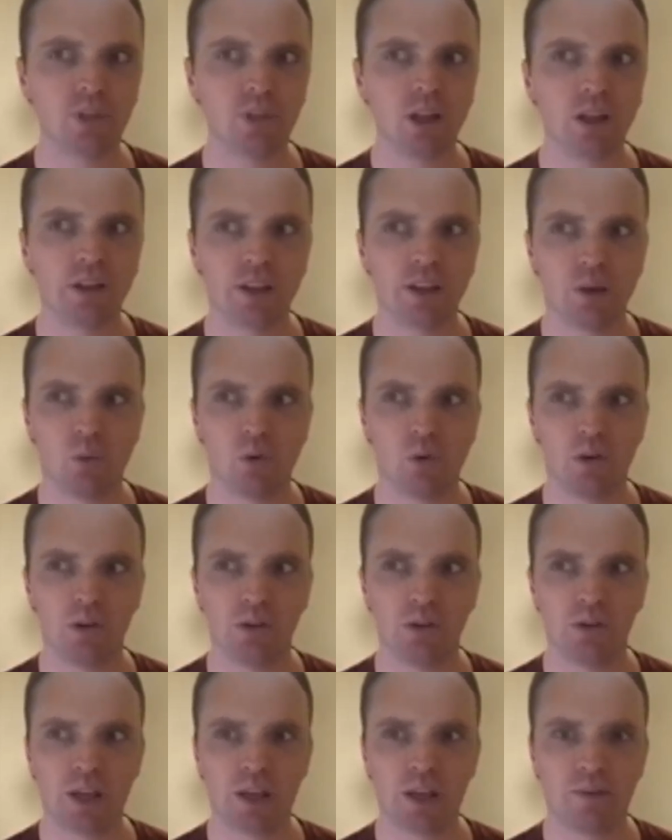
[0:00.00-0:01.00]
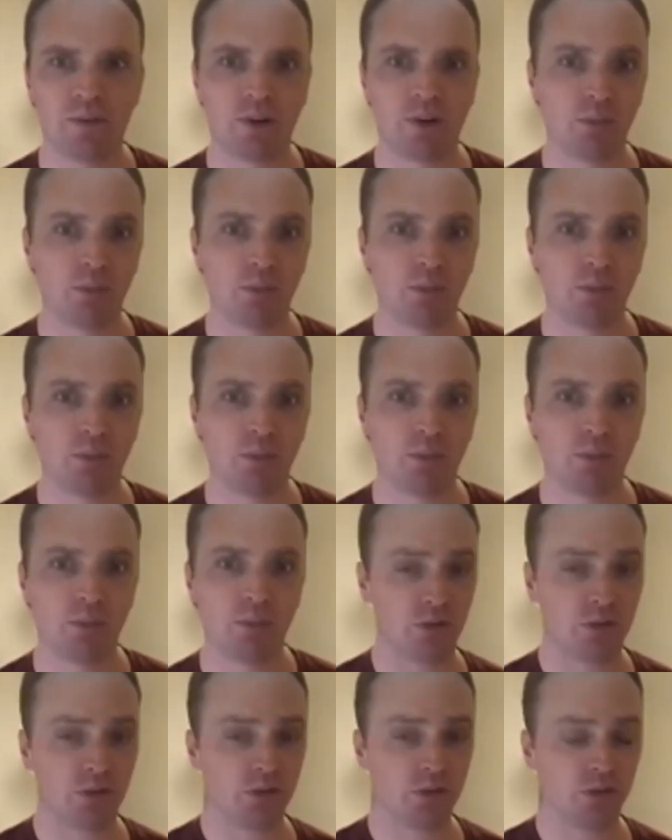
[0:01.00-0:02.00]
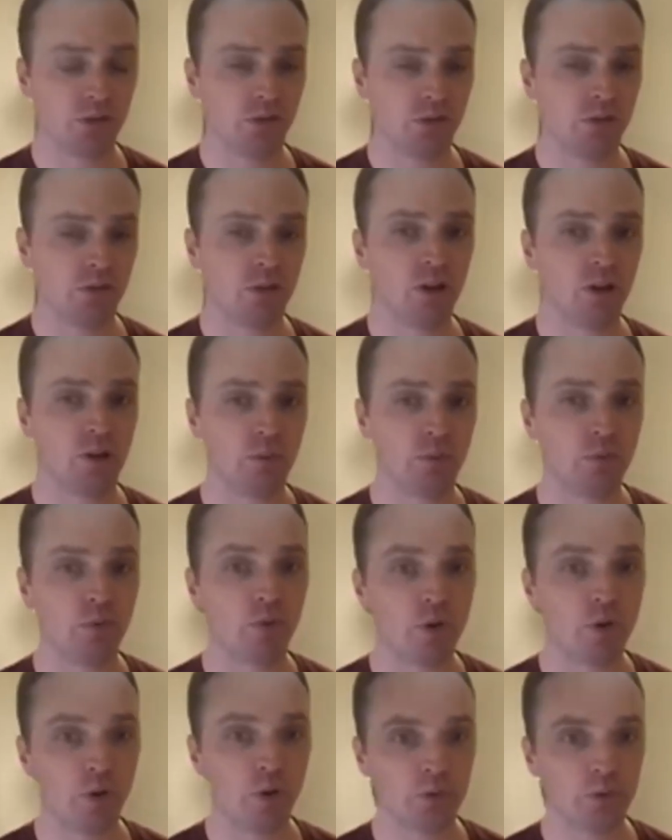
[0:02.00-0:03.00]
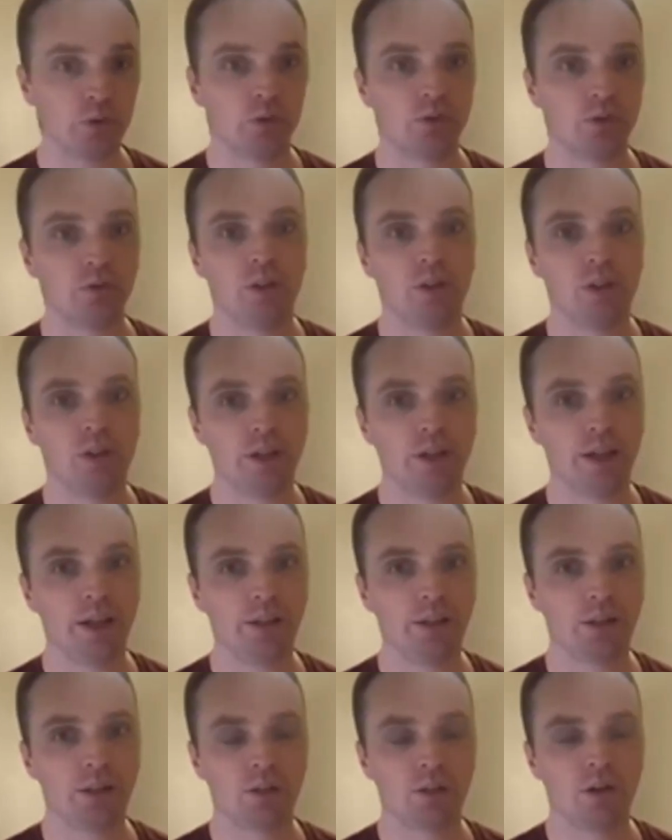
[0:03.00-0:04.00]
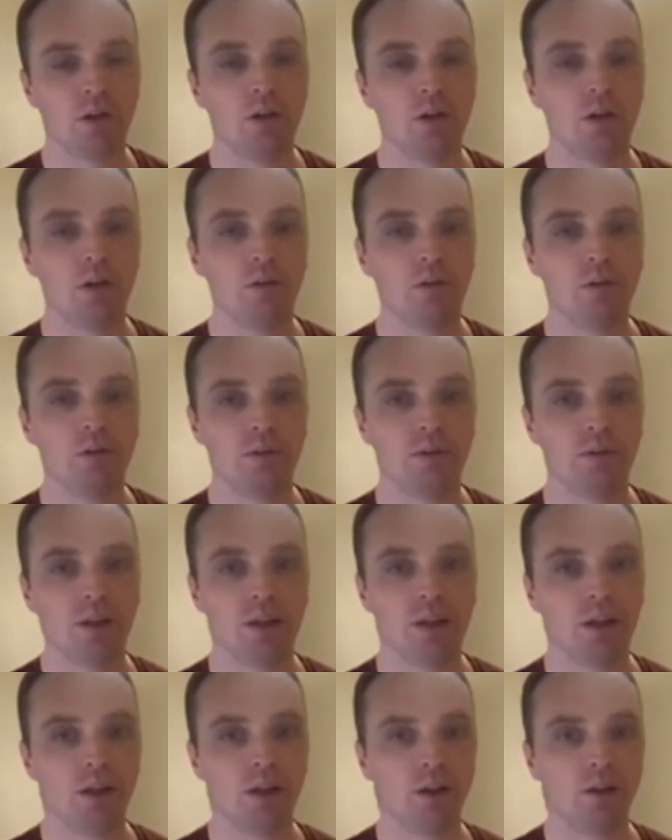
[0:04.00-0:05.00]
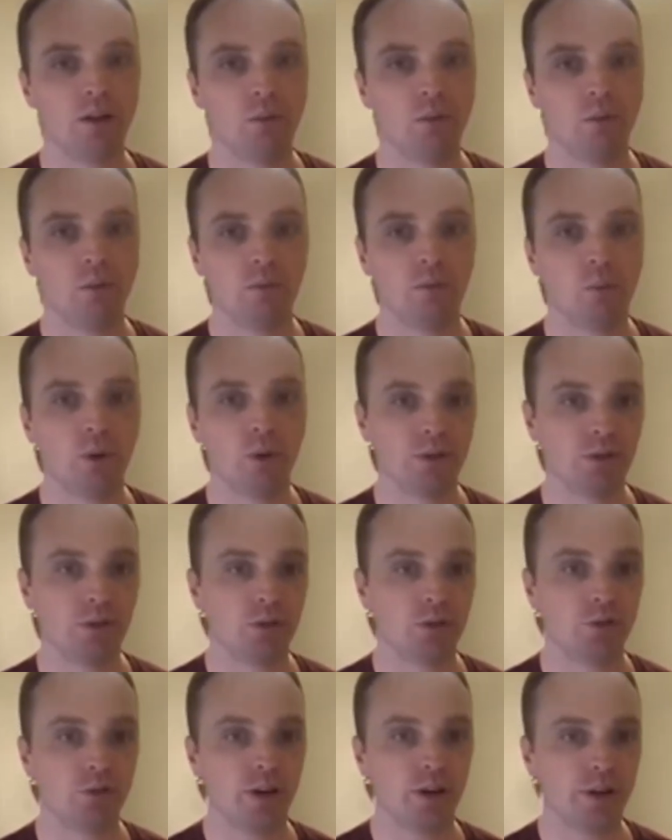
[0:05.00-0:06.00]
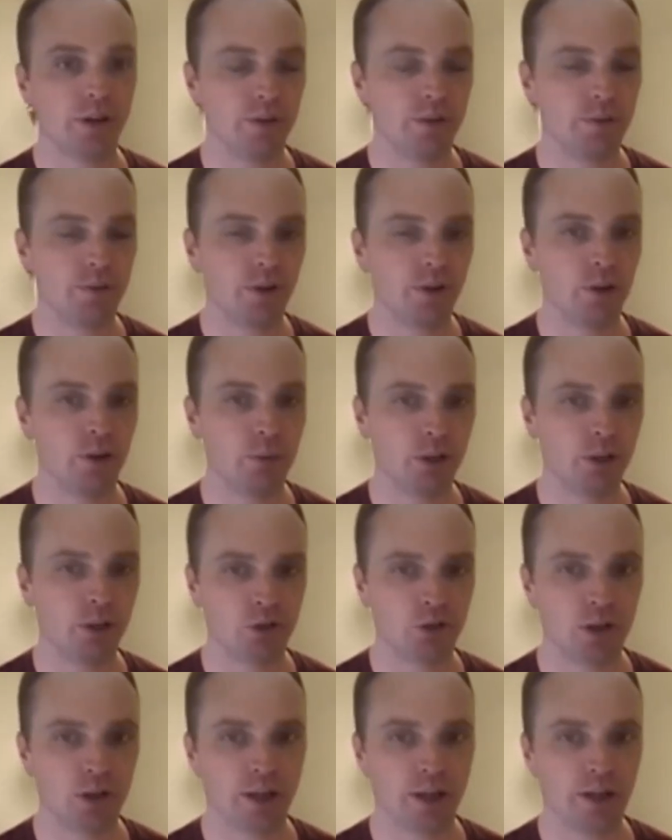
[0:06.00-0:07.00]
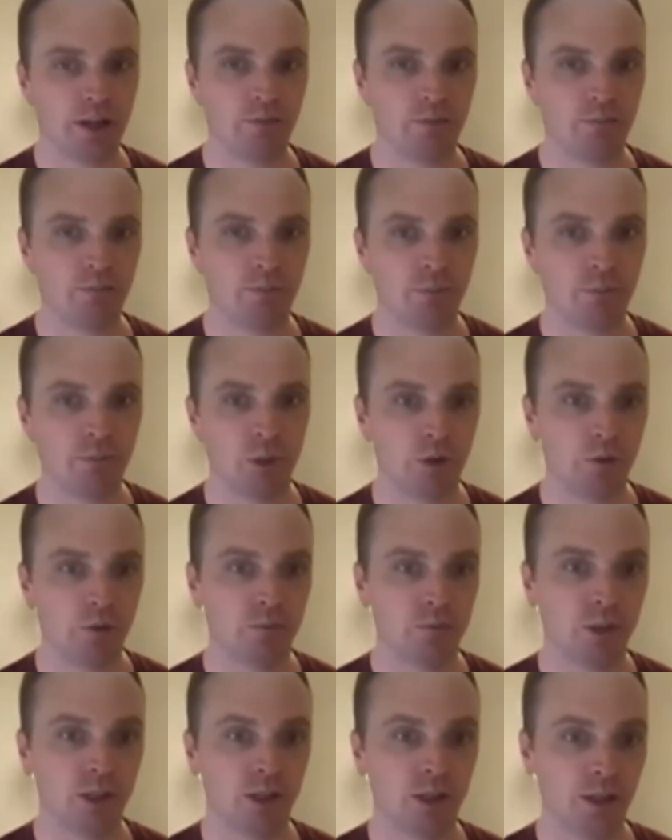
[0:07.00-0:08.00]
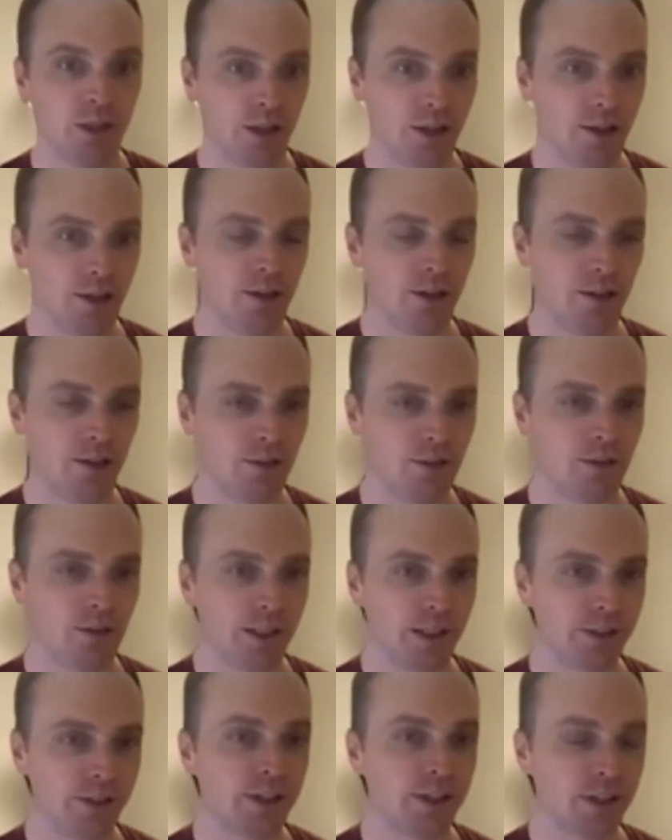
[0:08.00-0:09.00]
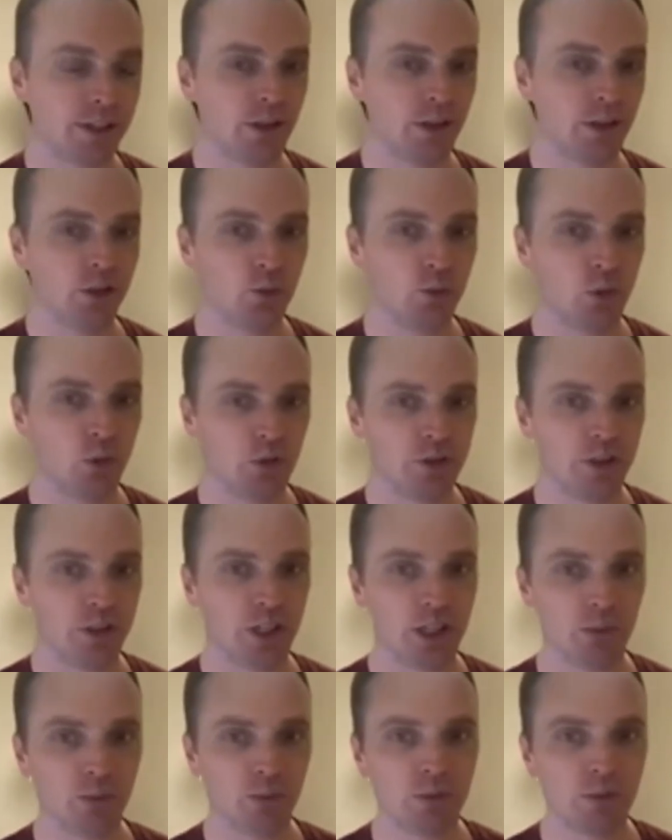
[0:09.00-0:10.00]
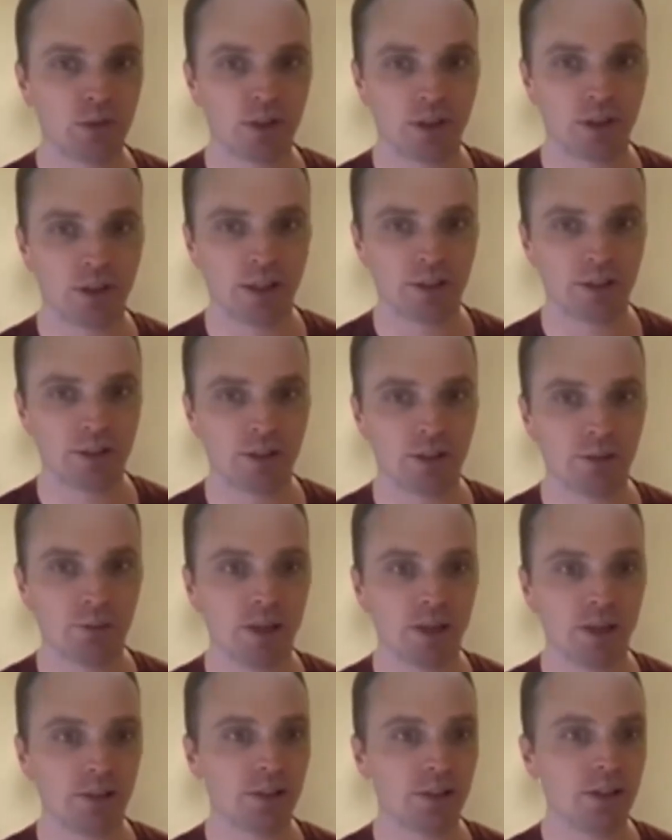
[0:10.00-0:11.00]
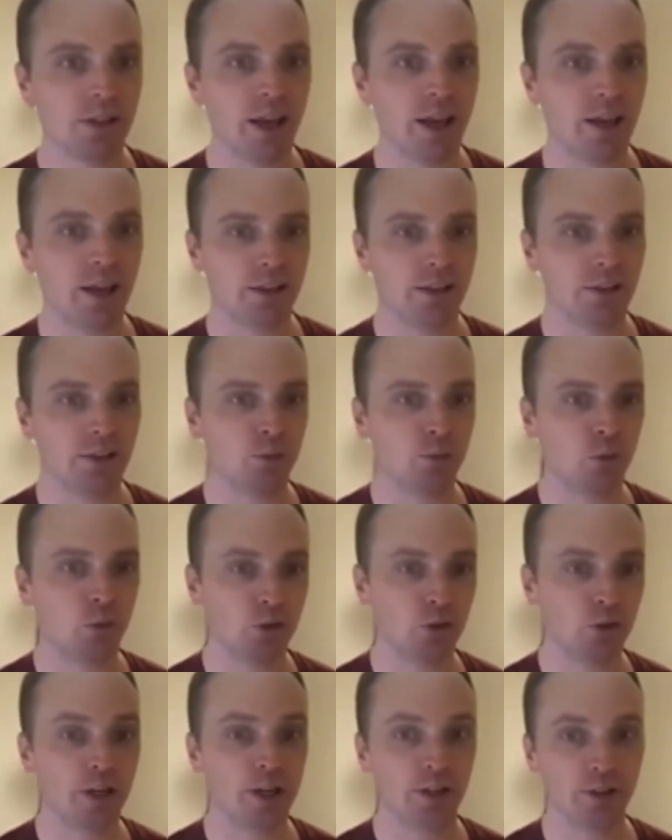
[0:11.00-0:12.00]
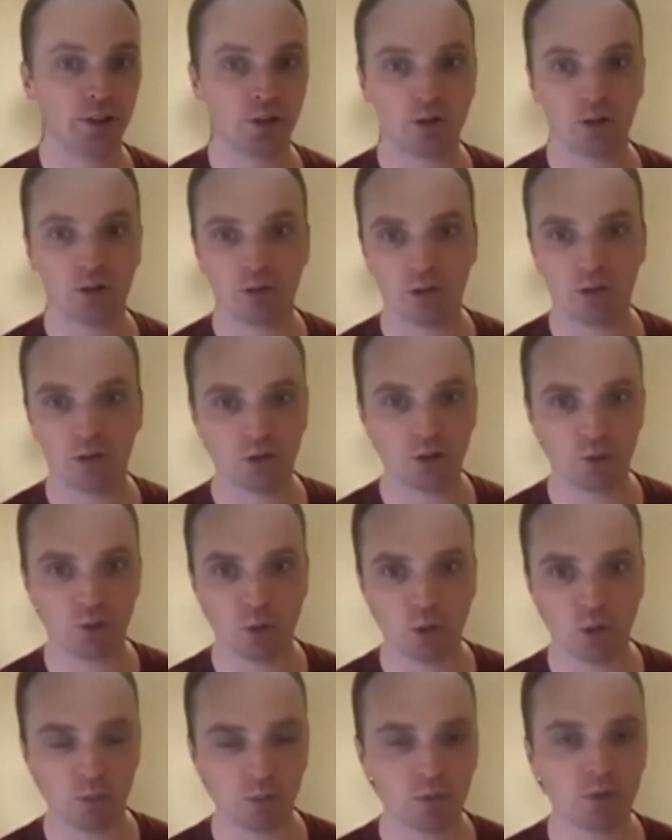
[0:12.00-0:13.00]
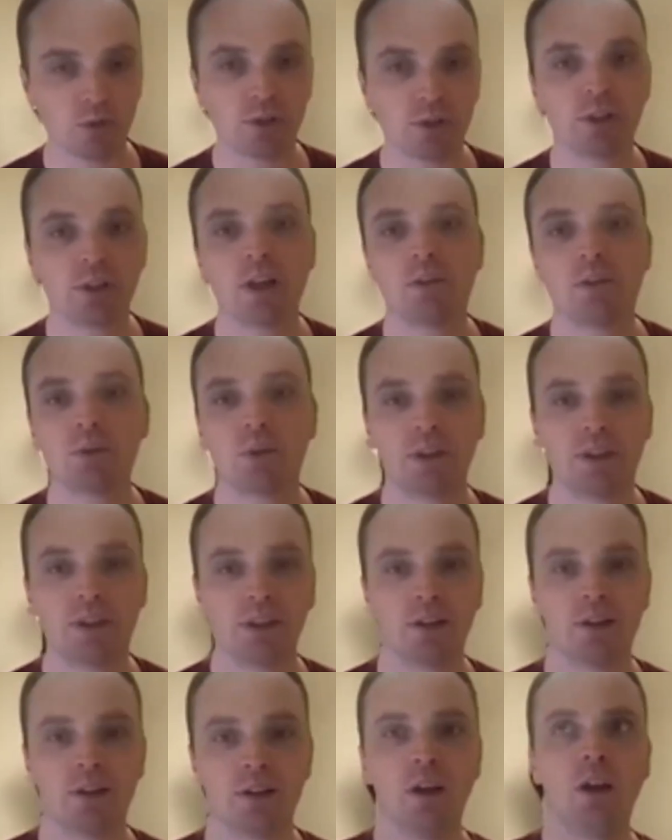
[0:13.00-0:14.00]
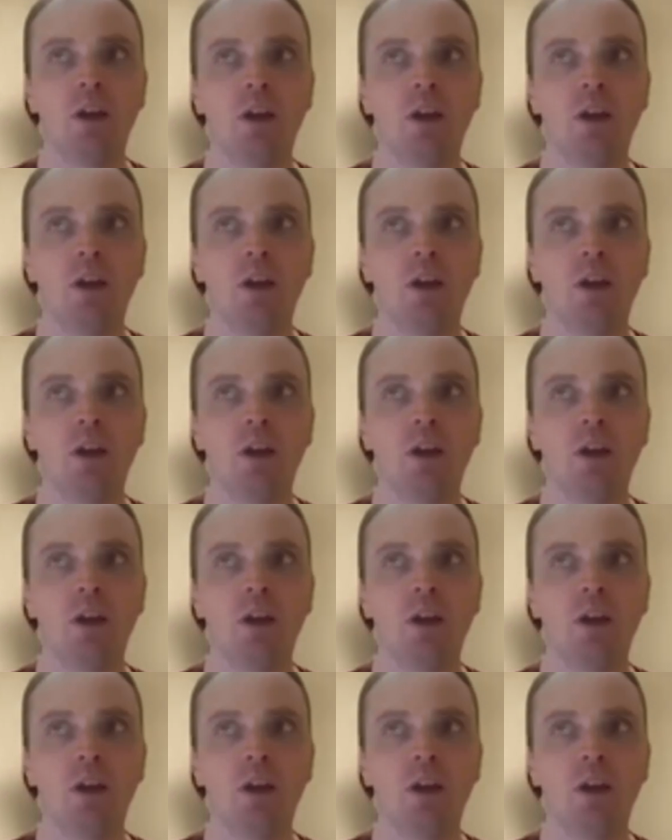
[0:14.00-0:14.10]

there was a very prosecutorial approach in the case of West Australia, and very much a, you know, let's send in the SWAT teams against these pesky hackers. Watch out, he's got a logic bomb, sort of stuff. So I think